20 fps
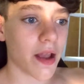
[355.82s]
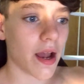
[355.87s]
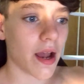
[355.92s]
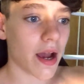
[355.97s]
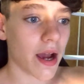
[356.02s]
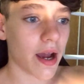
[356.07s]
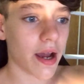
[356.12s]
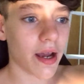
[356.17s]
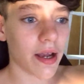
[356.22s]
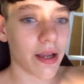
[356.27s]

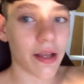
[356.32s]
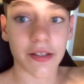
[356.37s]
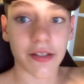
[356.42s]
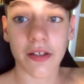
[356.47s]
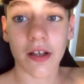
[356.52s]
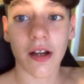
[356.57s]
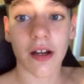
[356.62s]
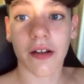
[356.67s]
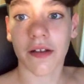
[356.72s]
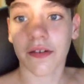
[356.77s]
Uh, it's
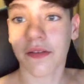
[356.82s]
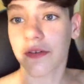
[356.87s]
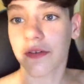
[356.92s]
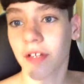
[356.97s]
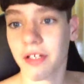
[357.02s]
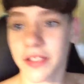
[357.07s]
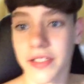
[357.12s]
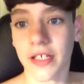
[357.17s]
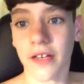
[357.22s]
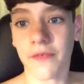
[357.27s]
not,
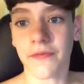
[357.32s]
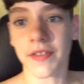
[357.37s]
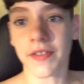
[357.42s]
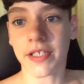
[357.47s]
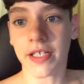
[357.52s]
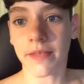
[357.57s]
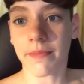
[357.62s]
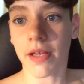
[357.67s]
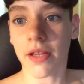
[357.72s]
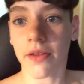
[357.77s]
not a selfie
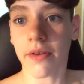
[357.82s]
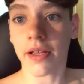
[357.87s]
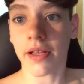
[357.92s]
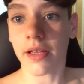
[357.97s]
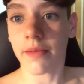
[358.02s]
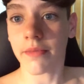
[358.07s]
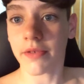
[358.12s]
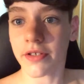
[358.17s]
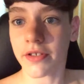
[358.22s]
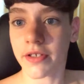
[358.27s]
stick, by the way.
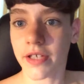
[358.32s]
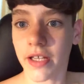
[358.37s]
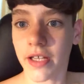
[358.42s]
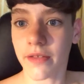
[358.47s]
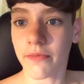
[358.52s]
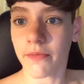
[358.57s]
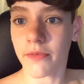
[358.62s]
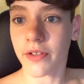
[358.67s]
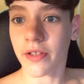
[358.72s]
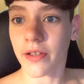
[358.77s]
Let me just get
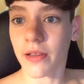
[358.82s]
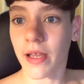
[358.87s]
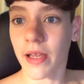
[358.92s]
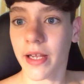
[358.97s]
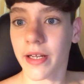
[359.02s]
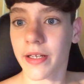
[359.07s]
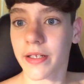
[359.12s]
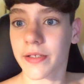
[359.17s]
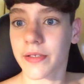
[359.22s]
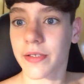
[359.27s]
where the
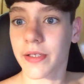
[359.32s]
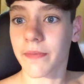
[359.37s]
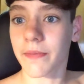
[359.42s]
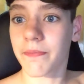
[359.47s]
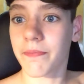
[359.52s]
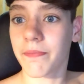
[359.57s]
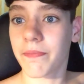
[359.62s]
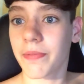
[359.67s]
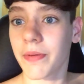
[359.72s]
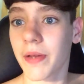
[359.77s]
light is the
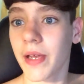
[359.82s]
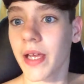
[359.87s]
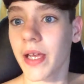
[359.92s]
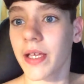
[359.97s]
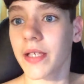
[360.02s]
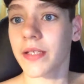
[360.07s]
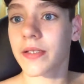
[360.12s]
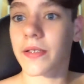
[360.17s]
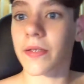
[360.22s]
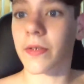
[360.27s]

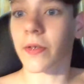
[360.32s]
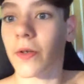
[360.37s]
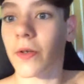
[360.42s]
best.